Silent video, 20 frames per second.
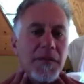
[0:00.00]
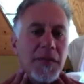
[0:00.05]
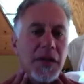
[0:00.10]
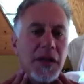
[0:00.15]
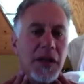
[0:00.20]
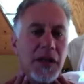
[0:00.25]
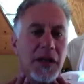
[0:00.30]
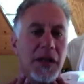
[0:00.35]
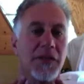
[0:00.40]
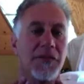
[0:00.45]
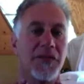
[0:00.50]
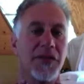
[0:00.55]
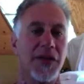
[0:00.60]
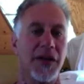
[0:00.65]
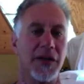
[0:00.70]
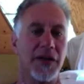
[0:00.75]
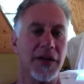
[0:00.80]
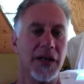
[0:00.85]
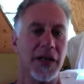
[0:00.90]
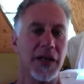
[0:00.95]
lymph
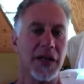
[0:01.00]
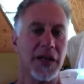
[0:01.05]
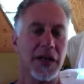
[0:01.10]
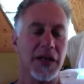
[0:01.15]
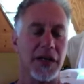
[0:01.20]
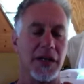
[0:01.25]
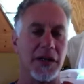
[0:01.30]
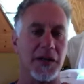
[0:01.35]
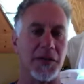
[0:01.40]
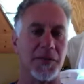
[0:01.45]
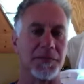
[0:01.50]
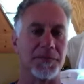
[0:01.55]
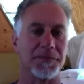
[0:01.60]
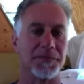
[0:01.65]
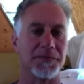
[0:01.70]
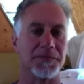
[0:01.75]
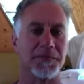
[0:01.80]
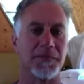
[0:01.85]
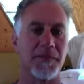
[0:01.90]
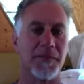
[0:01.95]
area here.
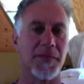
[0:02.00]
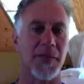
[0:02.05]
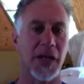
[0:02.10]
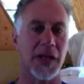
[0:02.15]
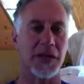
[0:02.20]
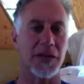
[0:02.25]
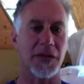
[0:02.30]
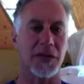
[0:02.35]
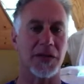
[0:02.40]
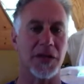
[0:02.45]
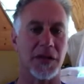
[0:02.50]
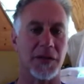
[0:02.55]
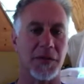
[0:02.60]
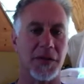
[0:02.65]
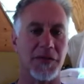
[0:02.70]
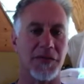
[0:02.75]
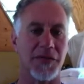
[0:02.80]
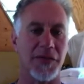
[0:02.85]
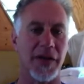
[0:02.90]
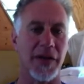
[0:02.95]
So it's going to
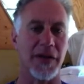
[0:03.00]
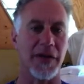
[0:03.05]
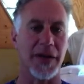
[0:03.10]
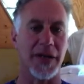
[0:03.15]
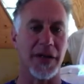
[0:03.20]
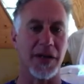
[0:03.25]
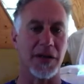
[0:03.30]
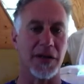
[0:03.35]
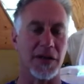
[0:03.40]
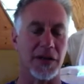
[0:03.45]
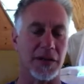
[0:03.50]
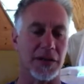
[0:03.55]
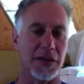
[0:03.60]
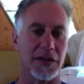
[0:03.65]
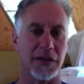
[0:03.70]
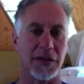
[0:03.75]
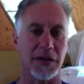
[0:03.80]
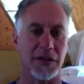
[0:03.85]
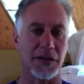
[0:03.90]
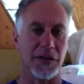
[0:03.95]
be very good
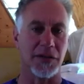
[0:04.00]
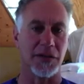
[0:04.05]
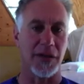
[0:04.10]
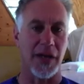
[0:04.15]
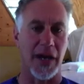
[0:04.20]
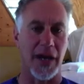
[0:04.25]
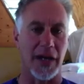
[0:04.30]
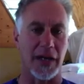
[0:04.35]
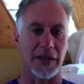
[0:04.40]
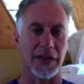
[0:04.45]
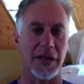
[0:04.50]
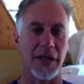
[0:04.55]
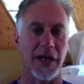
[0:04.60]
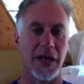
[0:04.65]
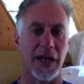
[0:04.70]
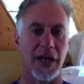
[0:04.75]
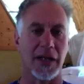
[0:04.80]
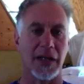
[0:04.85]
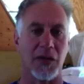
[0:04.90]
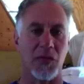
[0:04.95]
to do that.
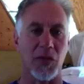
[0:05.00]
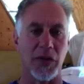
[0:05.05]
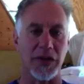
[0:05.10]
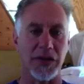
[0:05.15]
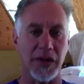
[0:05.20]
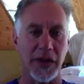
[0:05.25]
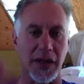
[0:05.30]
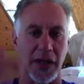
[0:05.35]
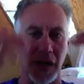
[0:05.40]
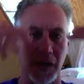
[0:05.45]
And then once you get